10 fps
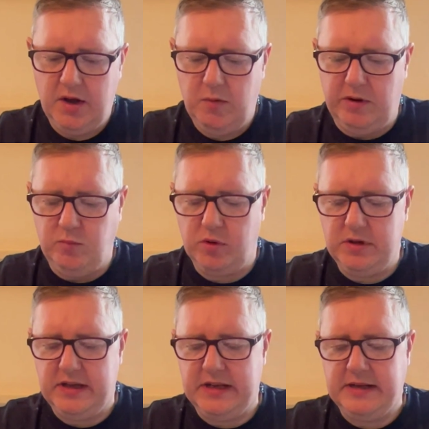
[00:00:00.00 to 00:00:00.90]
when one
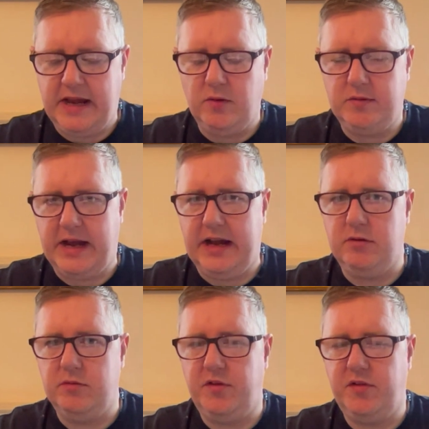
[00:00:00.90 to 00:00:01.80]
can nail
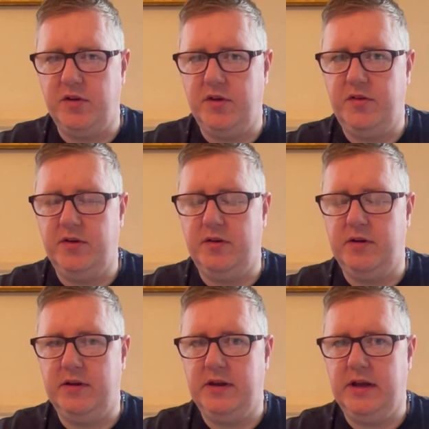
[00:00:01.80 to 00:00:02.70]
down certain
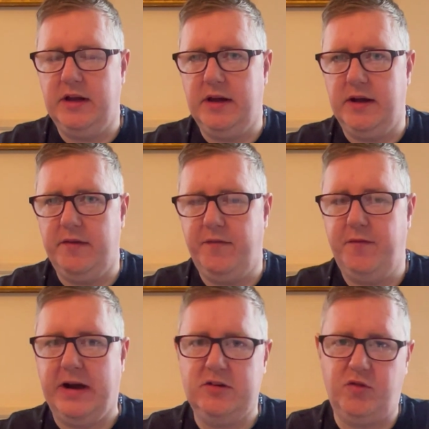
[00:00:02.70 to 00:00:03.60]

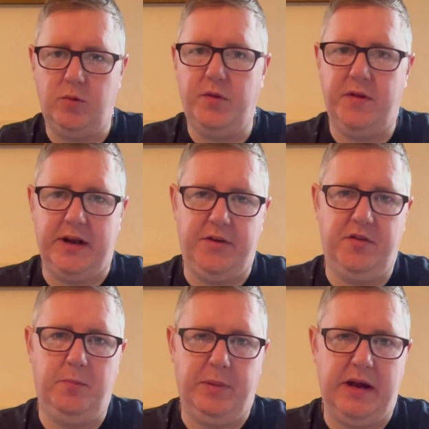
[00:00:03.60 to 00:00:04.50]
factual things
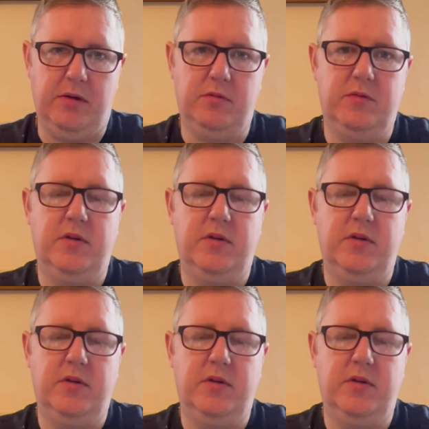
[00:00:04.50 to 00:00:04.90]
about